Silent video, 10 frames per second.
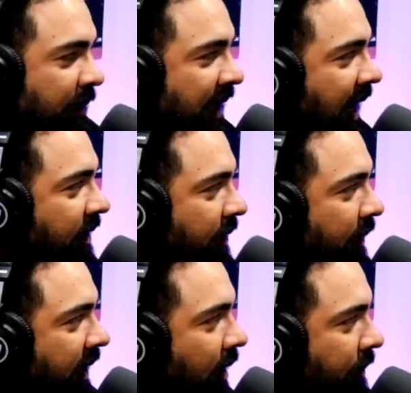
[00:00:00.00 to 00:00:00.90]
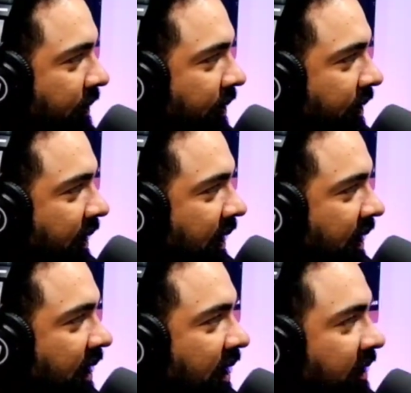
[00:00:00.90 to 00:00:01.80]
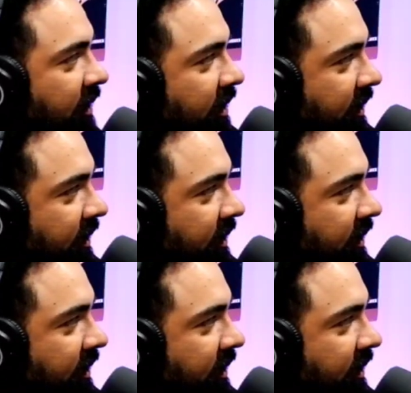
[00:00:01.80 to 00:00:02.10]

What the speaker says: like we helped her